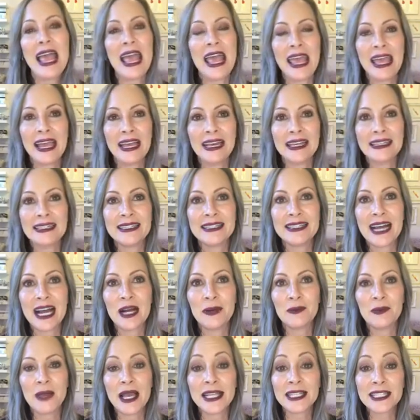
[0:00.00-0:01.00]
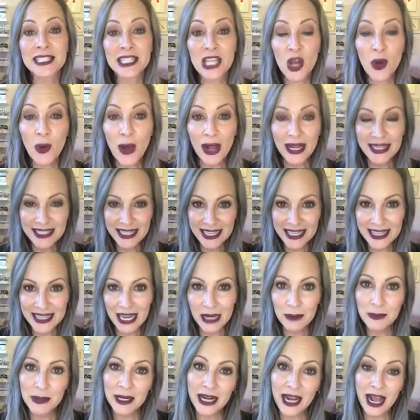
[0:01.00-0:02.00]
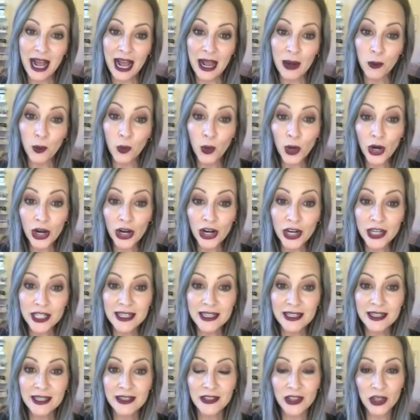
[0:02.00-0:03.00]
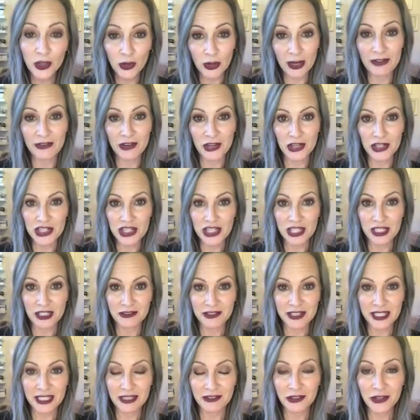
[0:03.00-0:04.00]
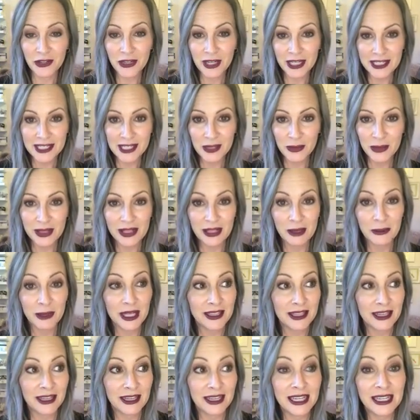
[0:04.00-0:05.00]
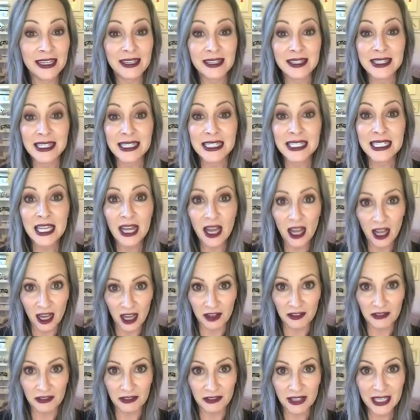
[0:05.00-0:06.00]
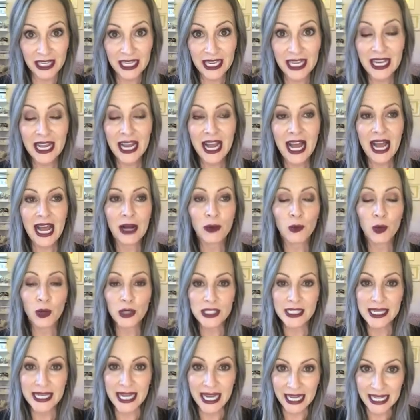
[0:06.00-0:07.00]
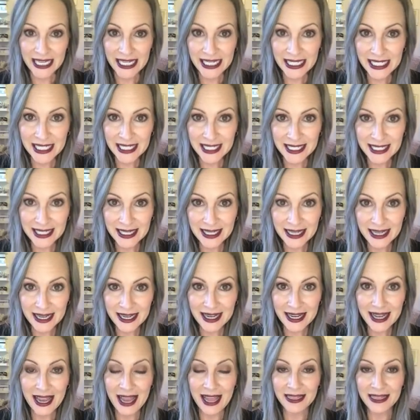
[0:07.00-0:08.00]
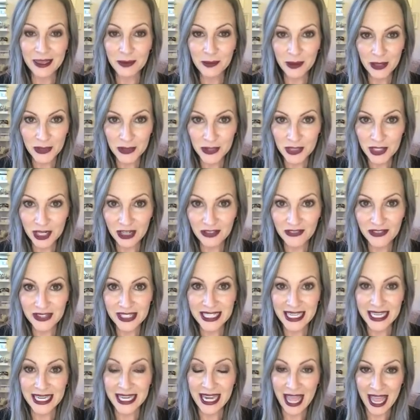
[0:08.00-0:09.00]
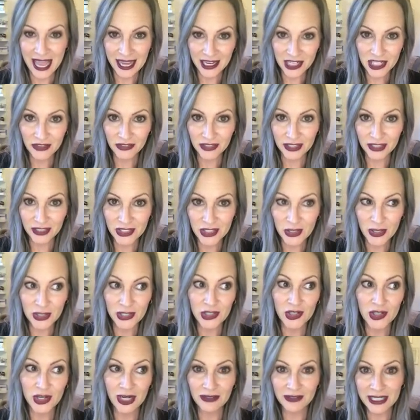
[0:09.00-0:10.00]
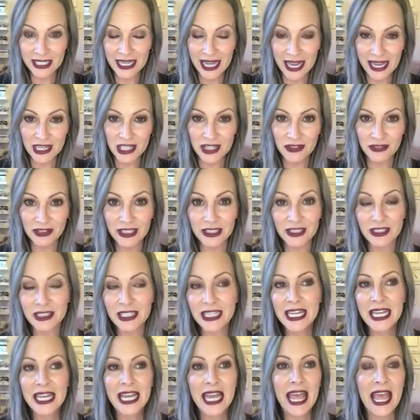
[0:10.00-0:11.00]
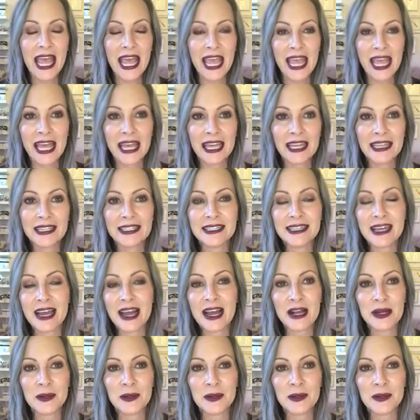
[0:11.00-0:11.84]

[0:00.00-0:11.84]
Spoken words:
And so I did that, but I worked the graveyard shift. If you guys know anything about that, it is tough. I worked nights at the post office in Nashville, so I had to drive into Nashville, and